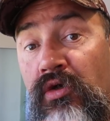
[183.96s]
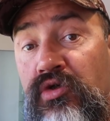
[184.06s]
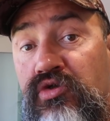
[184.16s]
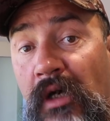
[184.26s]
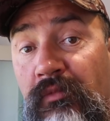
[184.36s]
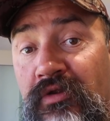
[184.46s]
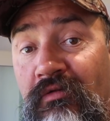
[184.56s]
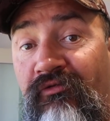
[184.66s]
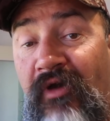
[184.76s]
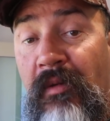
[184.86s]
your time with
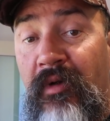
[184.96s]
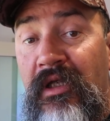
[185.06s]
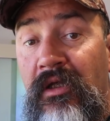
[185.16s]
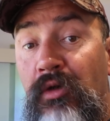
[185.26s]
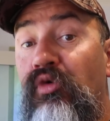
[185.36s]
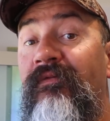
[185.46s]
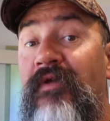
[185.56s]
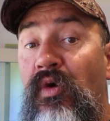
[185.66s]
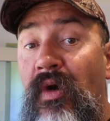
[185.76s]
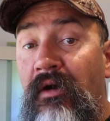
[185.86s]
your family wherever
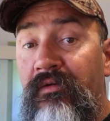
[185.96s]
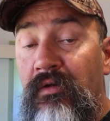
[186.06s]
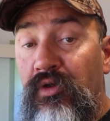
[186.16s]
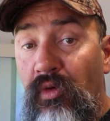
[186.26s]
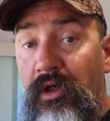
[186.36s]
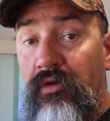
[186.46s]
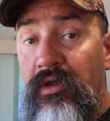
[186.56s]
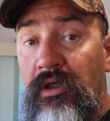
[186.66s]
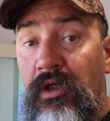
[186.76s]
you are in the world.